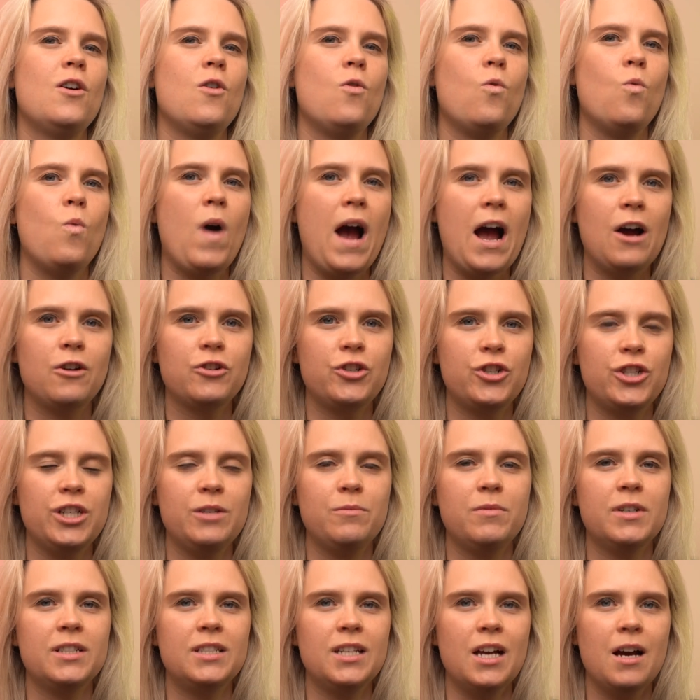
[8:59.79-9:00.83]
while she
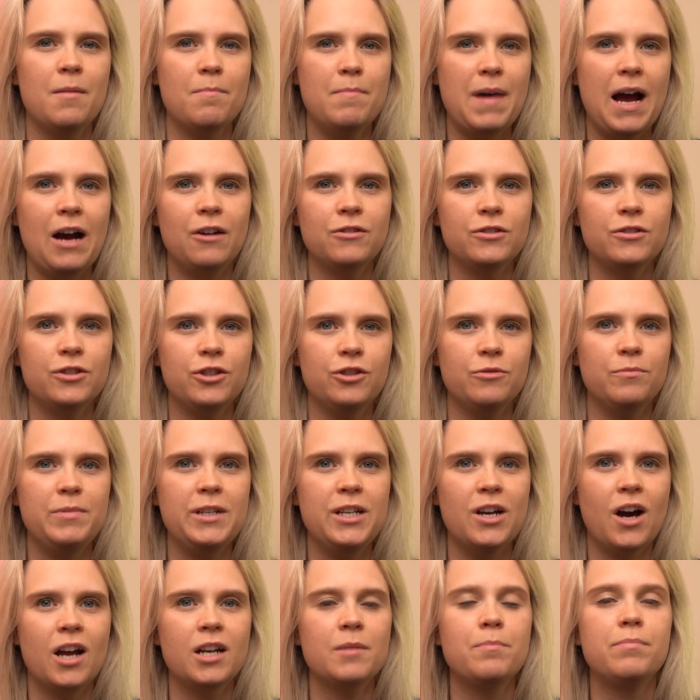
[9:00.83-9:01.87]
was about to be
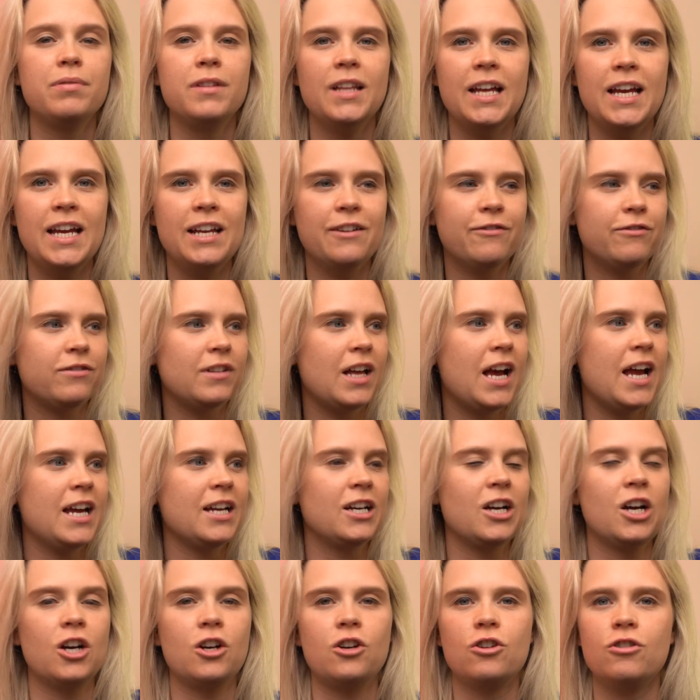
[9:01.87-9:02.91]
on a plane flying
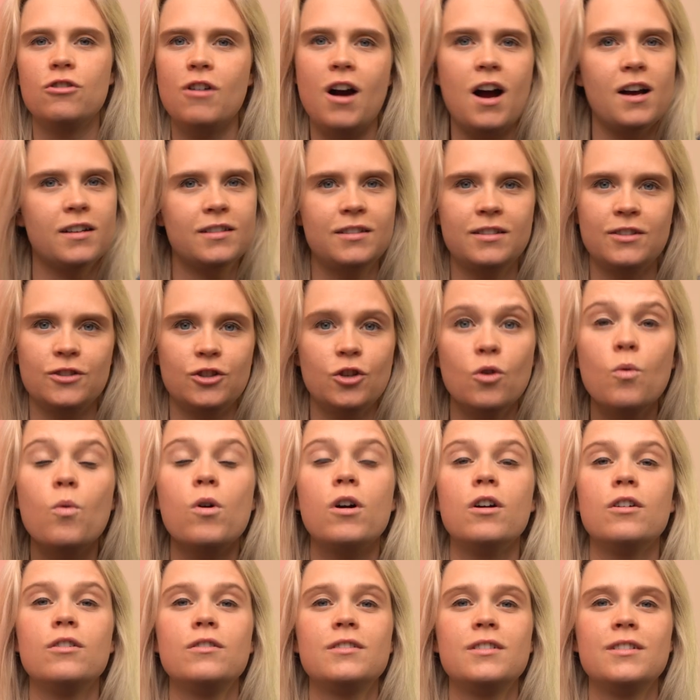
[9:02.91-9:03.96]
across the
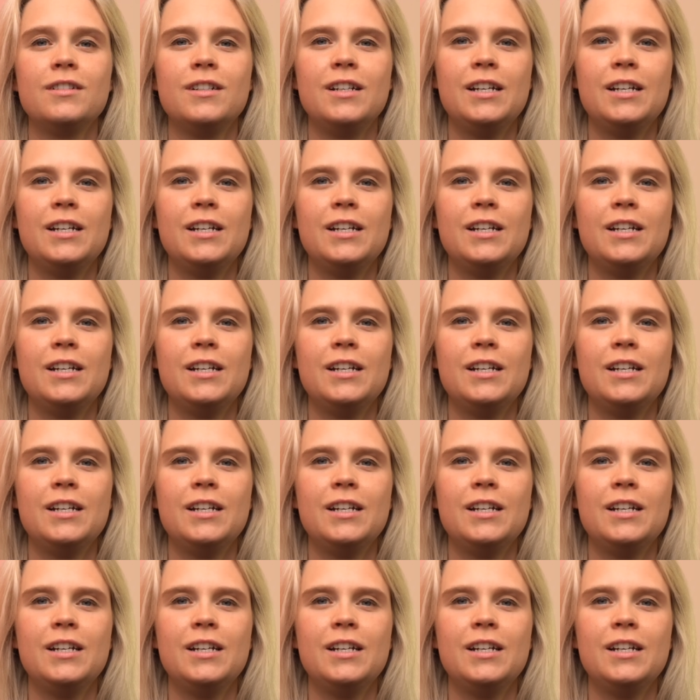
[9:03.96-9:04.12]
world